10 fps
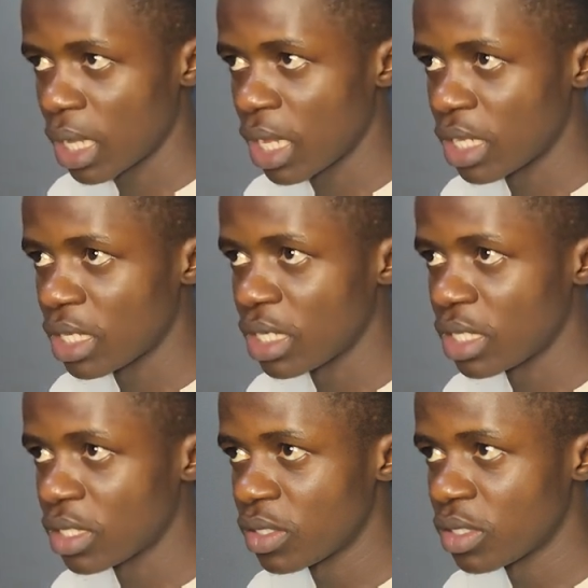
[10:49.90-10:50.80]
and
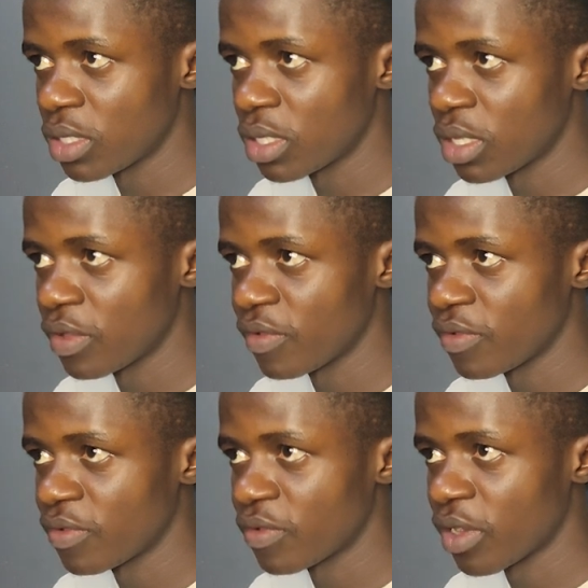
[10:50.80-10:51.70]
this
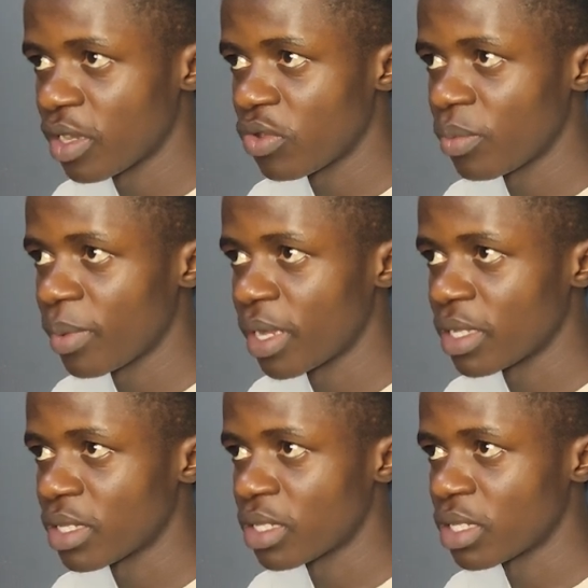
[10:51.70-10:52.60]
gives
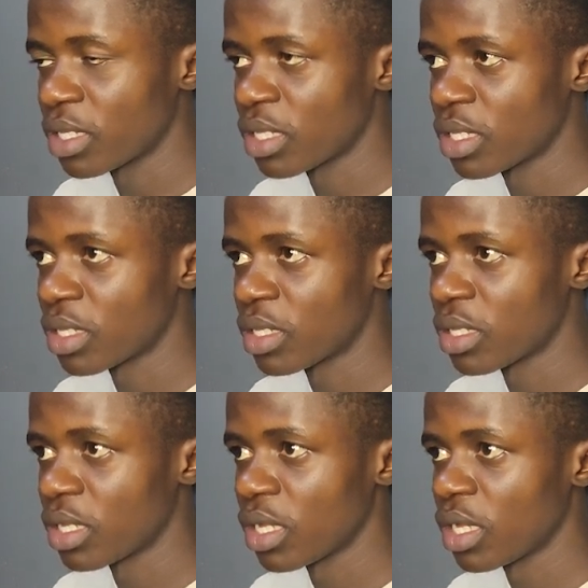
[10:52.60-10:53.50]
randomize.
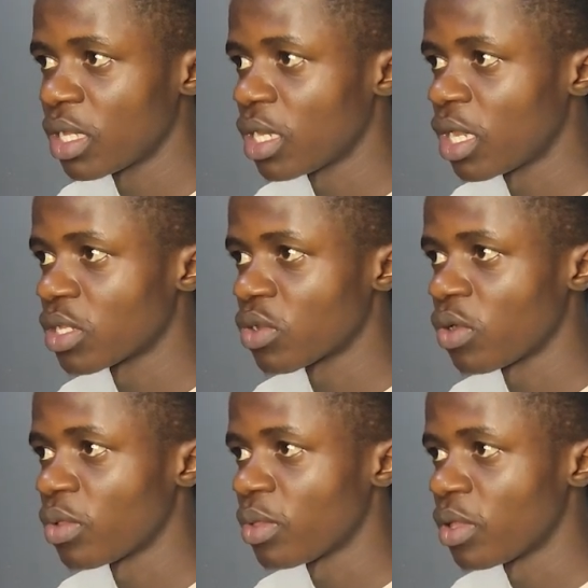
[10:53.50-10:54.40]
That's all.
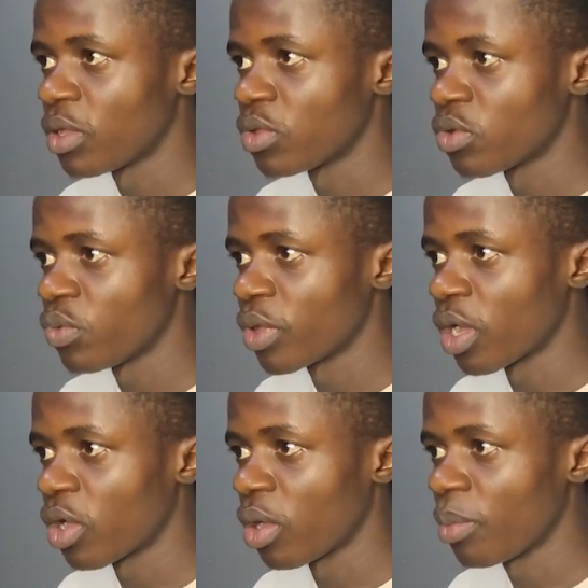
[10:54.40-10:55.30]
So we
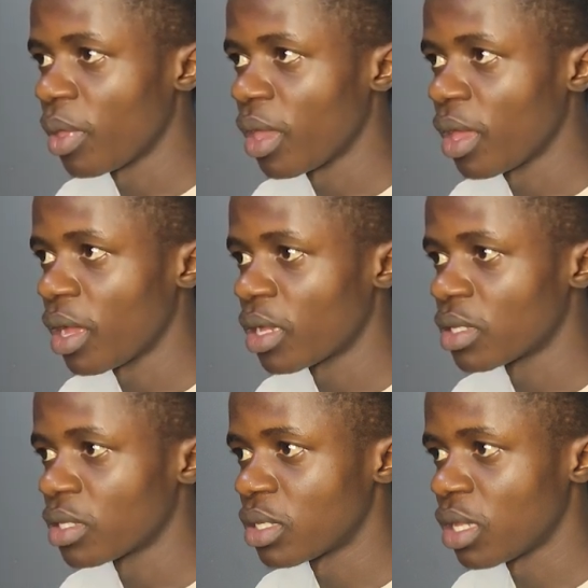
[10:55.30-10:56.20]
can come here
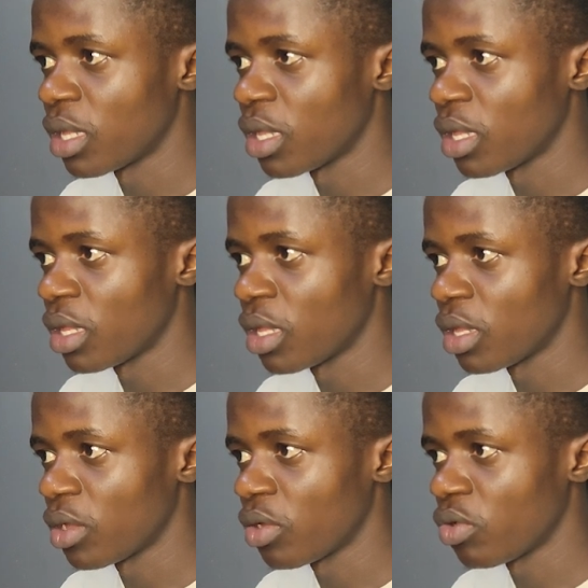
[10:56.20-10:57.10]
and say
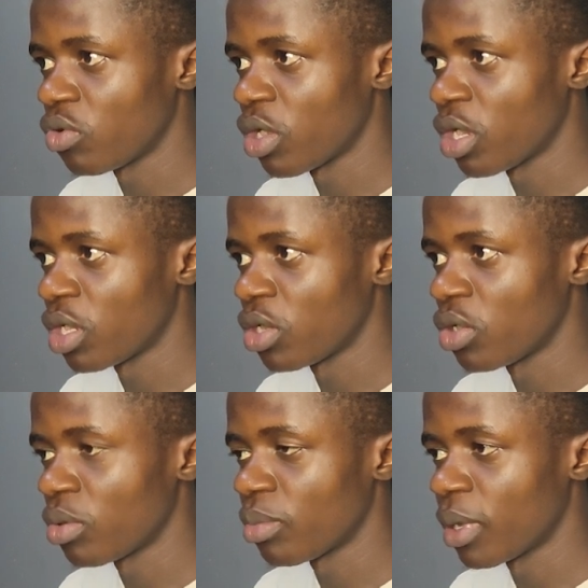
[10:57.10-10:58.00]

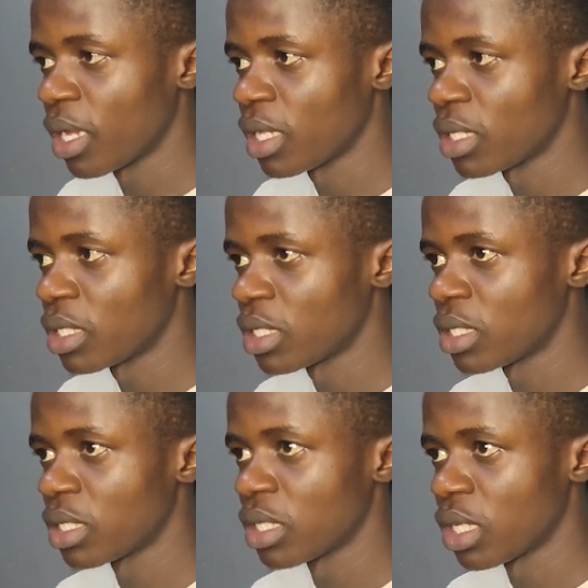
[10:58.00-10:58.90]

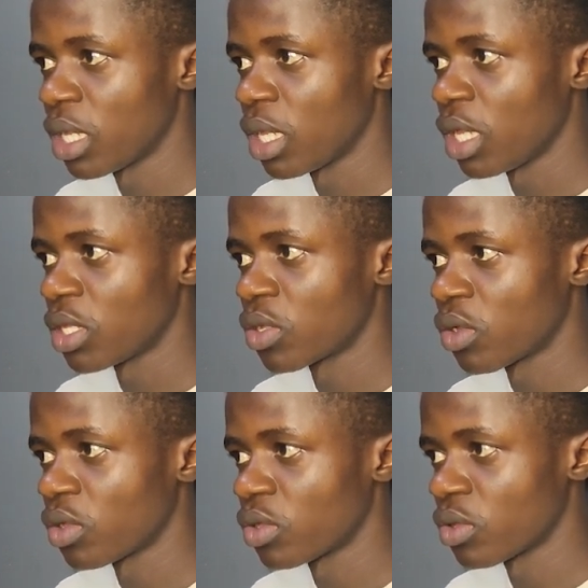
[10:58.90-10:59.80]
randomize is
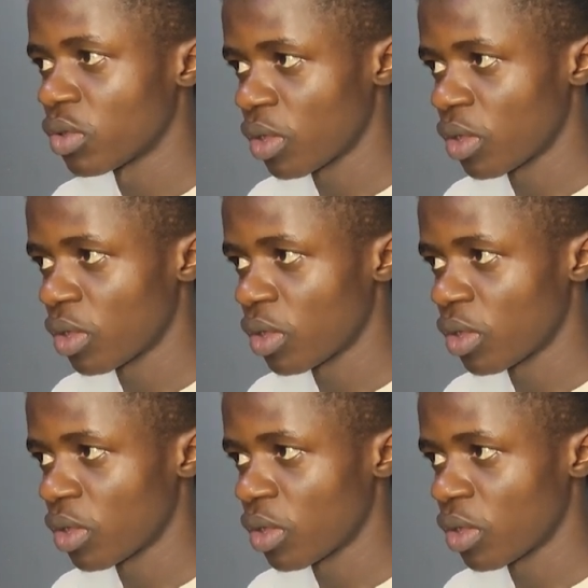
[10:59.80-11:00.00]
equal to